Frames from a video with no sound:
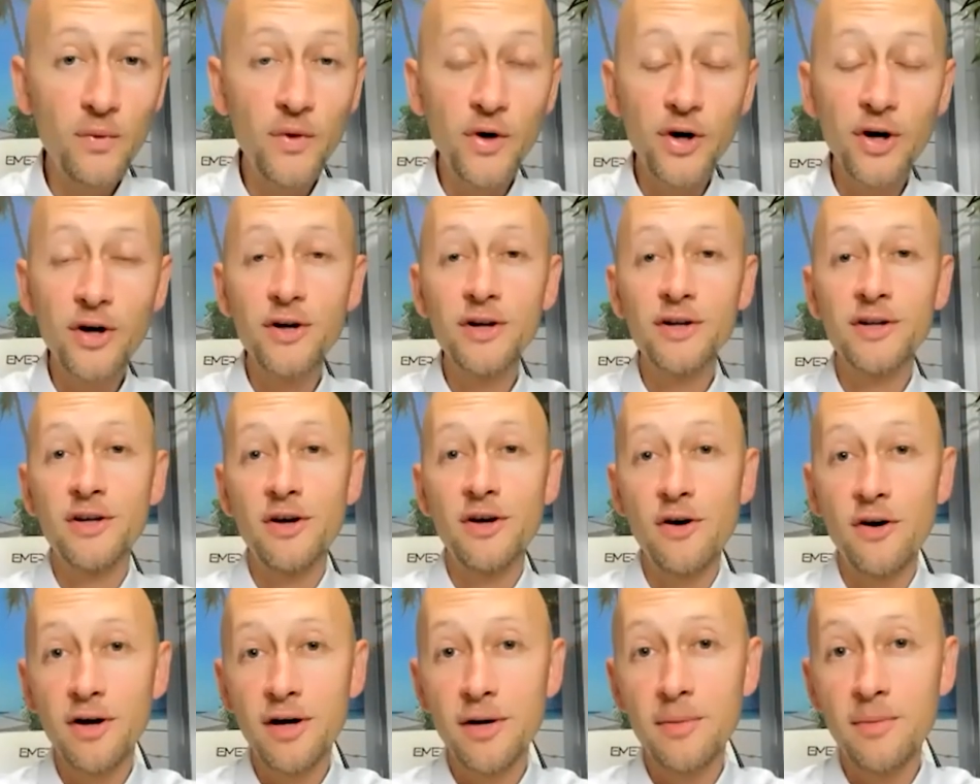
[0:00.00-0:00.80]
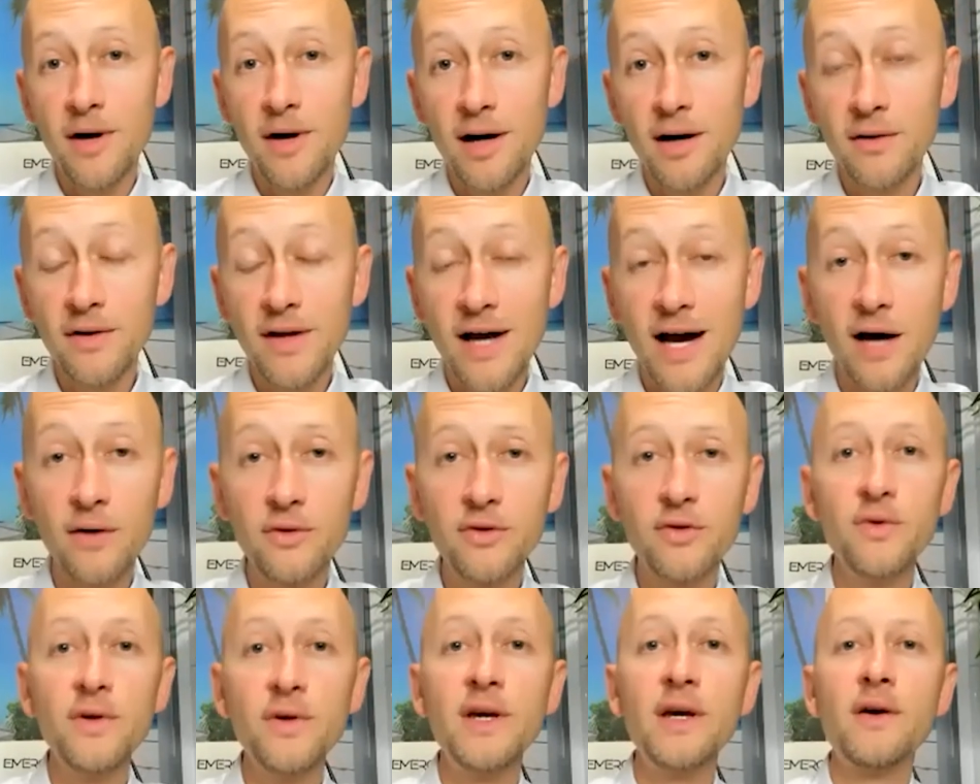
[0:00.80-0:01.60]
we're gonna talk about how
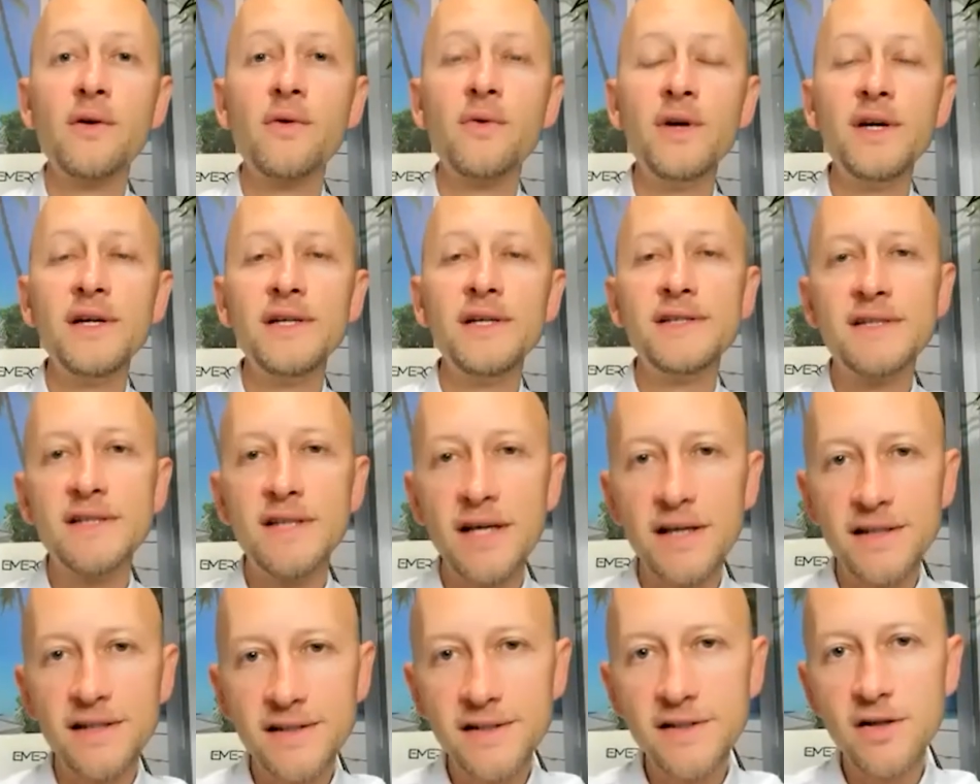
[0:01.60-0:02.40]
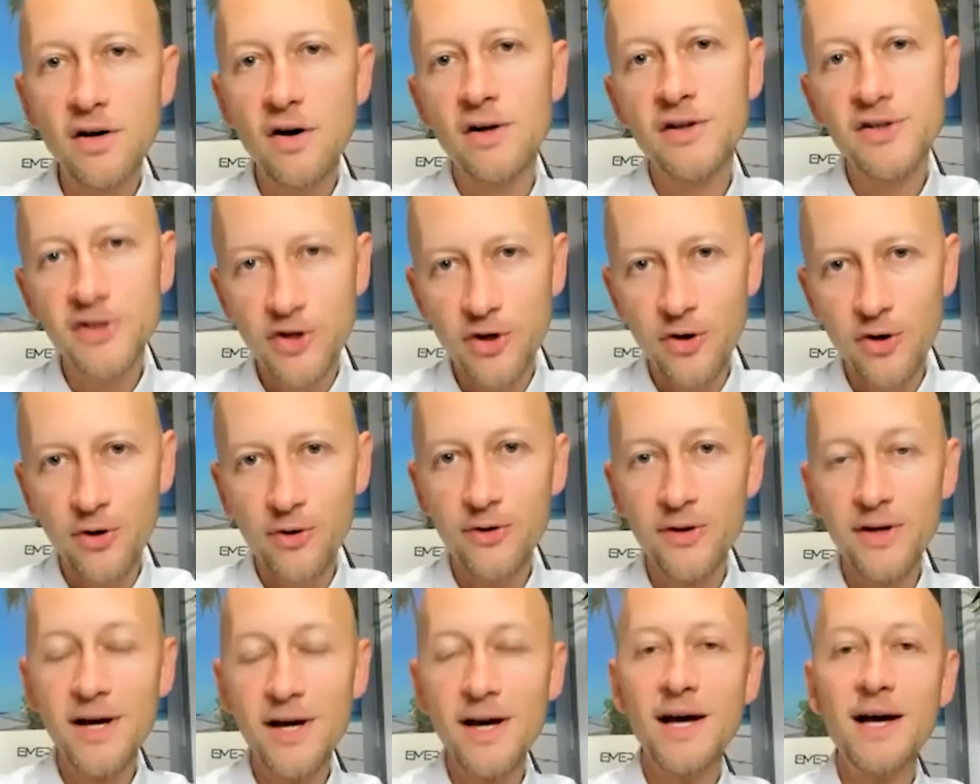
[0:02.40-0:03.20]
to increase
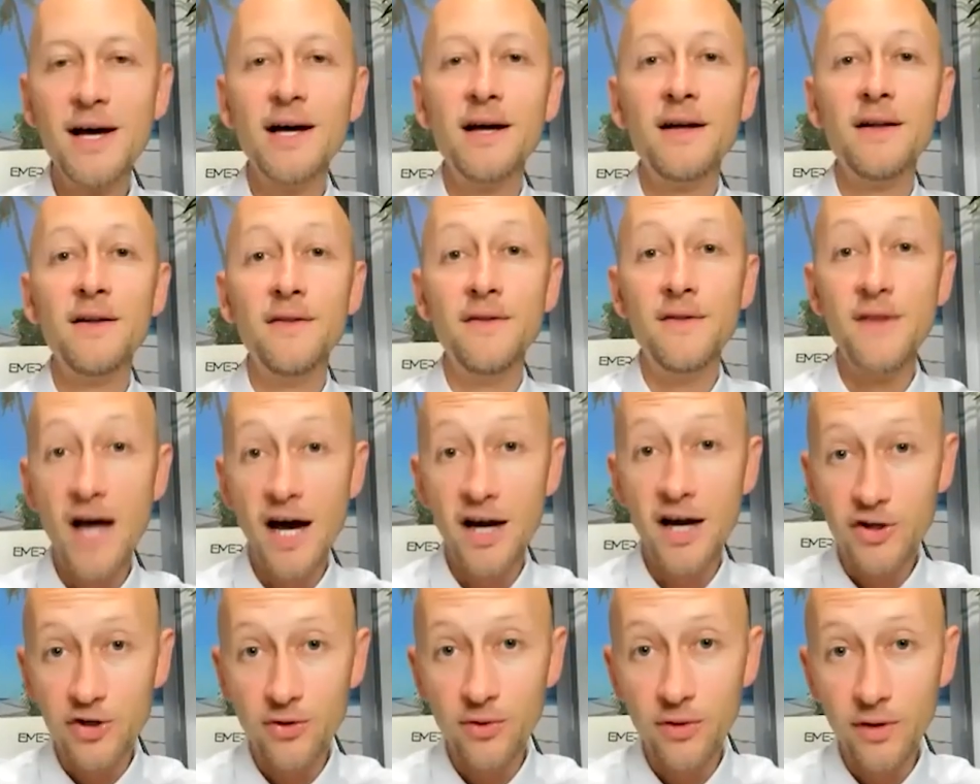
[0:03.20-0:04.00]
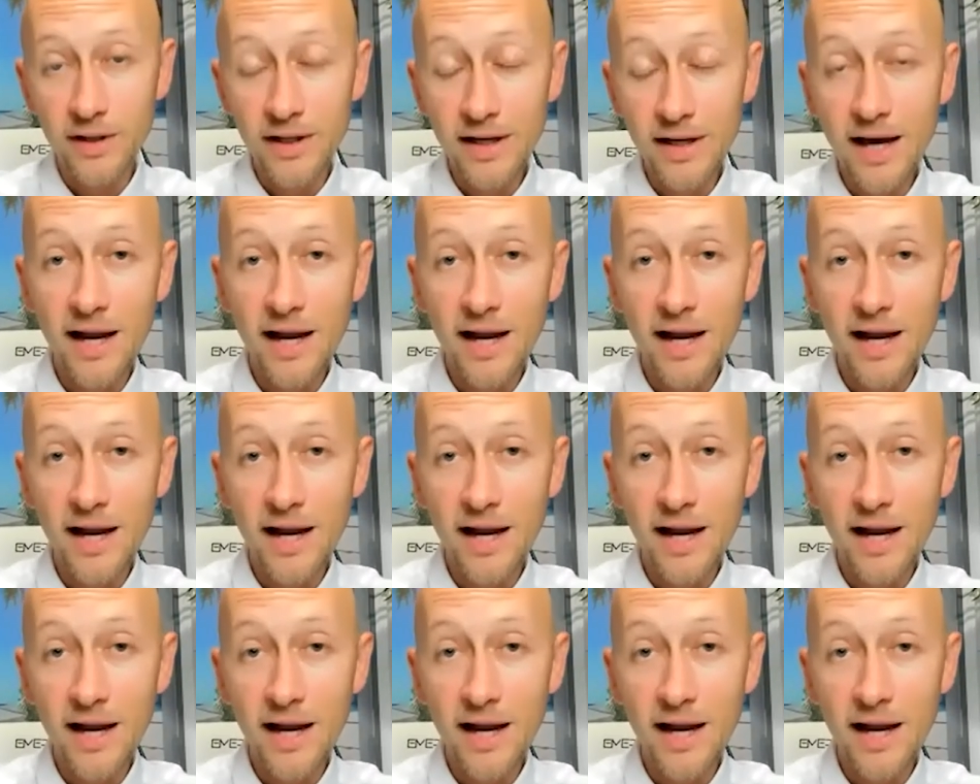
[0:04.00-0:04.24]
testosterone naturally.